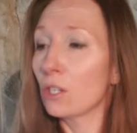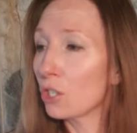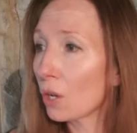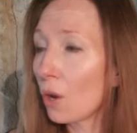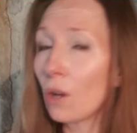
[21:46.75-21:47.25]

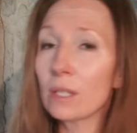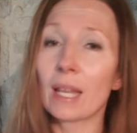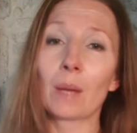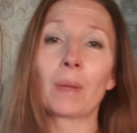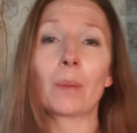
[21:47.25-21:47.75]
to
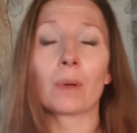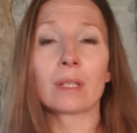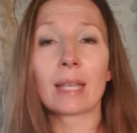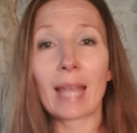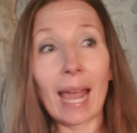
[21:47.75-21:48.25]
contact people and
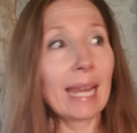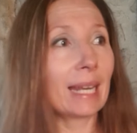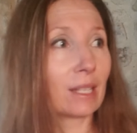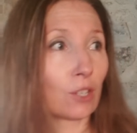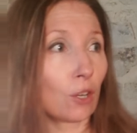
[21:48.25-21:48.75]
say, hey,
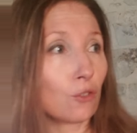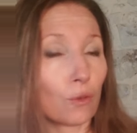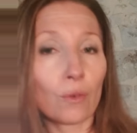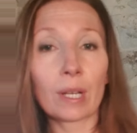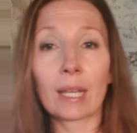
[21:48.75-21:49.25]
let's go
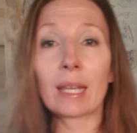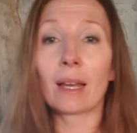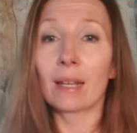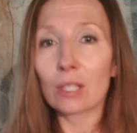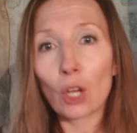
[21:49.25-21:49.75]
drawing here,
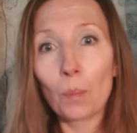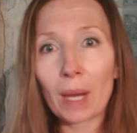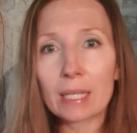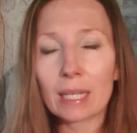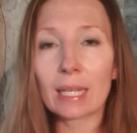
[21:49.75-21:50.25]
let's go
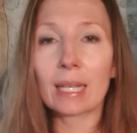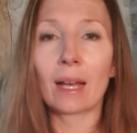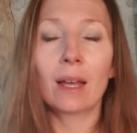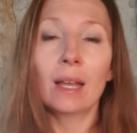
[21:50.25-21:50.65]
painting here,